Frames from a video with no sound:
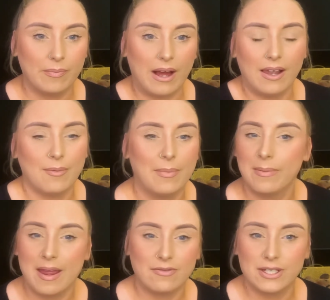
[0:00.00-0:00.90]
I'll have
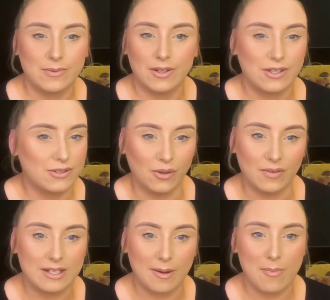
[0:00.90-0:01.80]
to do another story
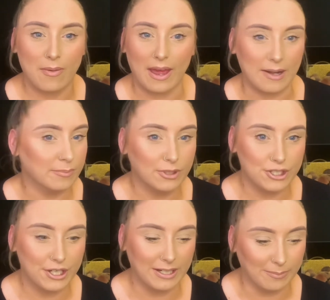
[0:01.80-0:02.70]
time about the Edinburgh
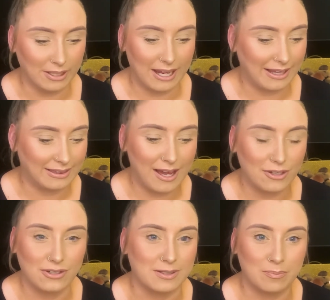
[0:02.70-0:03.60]
journey, but like that
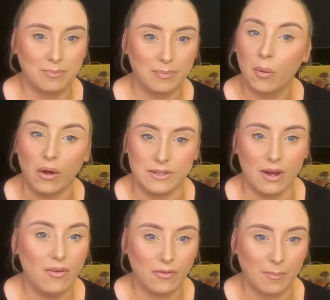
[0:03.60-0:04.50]
just put us
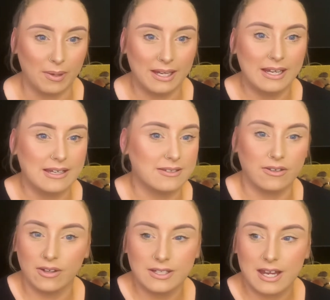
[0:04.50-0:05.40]
off completely. So the
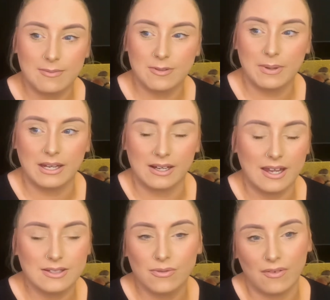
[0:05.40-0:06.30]
other times I've been to
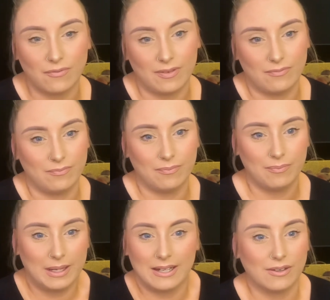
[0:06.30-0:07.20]
Glasgow, I've
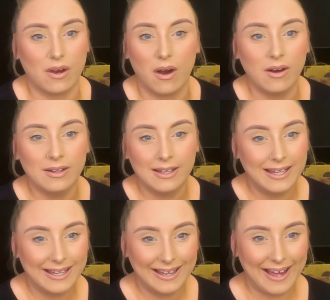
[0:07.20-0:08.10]
been in the car,
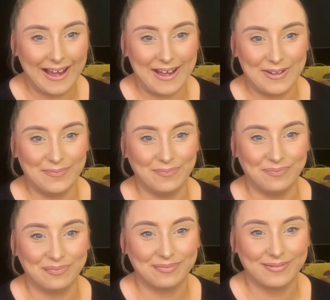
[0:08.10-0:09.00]
and